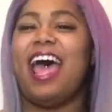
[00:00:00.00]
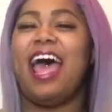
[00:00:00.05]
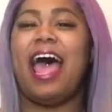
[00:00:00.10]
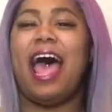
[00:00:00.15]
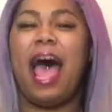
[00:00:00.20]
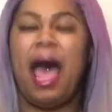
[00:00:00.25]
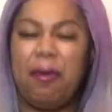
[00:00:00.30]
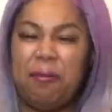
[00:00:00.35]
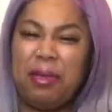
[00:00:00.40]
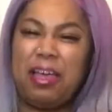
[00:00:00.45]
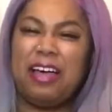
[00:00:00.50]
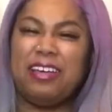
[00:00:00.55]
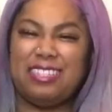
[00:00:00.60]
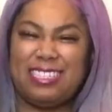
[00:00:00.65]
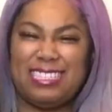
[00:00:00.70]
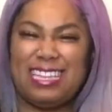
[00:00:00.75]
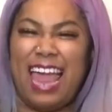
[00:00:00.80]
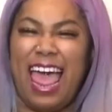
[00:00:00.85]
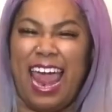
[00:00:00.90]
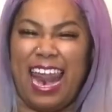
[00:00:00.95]
I'm gonna go
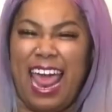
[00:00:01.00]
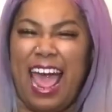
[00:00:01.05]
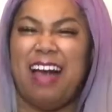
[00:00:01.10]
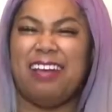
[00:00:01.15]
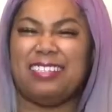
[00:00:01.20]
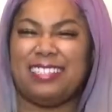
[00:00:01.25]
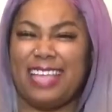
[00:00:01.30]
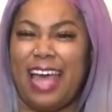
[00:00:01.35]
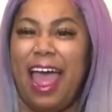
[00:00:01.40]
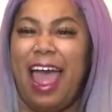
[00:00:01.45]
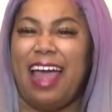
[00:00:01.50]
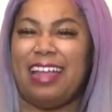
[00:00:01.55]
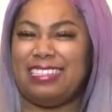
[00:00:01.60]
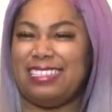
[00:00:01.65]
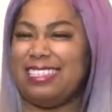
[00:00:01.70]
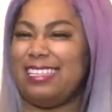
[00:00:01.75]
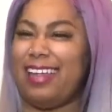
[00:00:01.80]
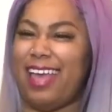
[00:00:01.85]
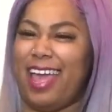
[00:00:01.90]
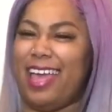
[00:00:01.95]
slide outside
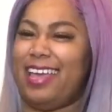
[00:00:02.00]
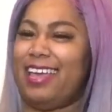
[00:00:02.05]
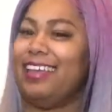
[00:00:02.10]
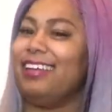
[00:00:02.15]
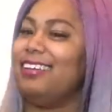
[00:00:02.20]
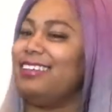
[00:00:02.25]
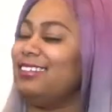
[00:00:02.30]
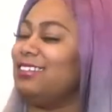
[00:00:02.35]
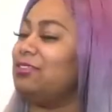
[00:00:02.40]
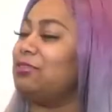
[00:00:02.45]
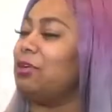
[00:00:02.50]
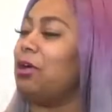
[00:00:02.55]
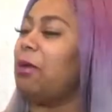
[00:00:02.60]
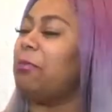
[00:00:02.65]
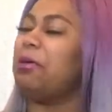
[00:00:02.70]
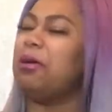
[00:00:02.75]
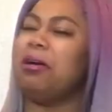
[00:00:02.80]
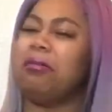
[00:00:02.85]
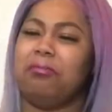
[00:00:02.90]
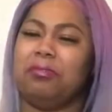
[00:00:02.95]
today. You know, I'm
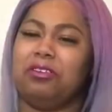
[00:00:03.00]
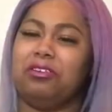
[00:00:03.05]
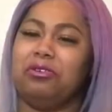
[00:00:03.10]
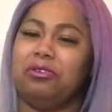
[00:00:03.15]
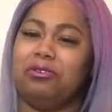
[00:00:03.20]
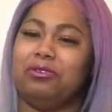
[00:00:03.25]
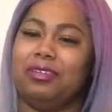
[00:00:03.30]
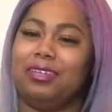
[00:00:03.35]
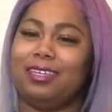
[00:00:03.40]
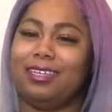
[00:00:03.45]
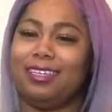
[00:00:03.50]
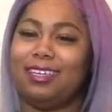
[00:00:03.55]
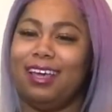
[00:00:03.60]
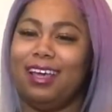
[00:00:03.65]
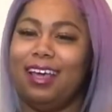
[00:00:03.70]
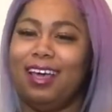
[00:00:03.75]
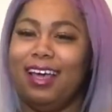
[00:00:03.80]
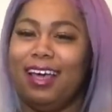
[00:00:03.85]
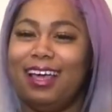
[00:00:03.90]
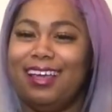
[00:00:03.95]
gonna cool it.
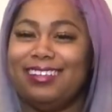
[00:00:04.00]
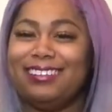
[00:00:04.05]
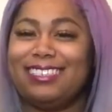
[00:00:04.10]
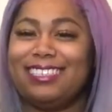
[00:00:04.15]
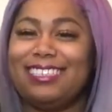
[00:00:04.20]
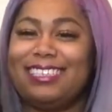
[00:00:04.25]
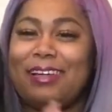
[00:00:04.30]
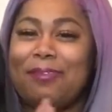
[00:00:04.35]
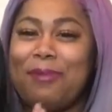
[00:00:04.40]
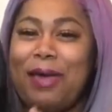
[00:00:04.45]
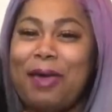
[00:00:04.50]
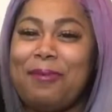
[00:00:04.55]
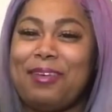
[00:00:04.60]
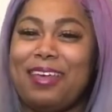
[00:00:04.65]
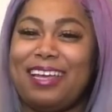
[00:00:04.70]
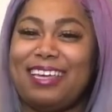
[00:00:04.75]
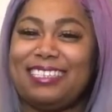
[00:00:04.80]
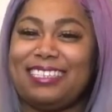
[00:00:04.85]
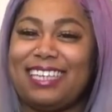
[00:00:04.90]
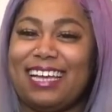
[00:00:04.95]
You see the little baby
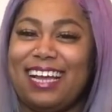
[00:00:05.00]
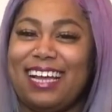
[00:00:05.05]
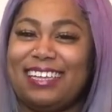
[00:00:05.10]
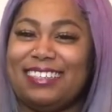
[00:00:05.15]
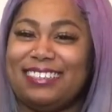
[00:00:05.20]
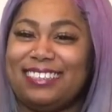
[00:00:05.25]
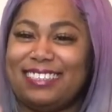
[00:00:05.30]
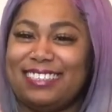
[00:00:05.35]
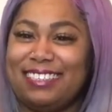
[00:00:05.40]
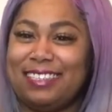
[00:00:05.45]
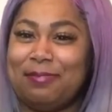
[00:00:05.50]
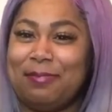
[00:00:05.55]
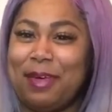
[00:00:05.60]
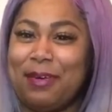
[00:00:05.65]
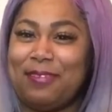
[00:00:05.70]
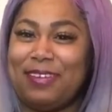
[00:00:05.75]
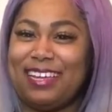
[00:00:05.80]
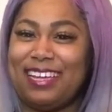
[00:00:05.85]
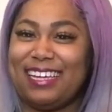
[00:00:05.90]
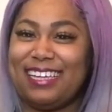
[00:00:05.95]
hairs, y'all. You see the little
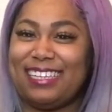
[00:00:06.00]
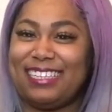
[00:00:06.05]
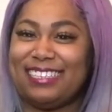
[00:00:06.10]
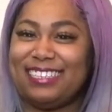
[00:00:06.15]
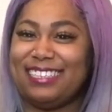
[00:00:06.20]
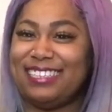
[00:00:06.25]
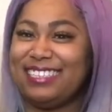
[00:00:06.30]
baby hairs.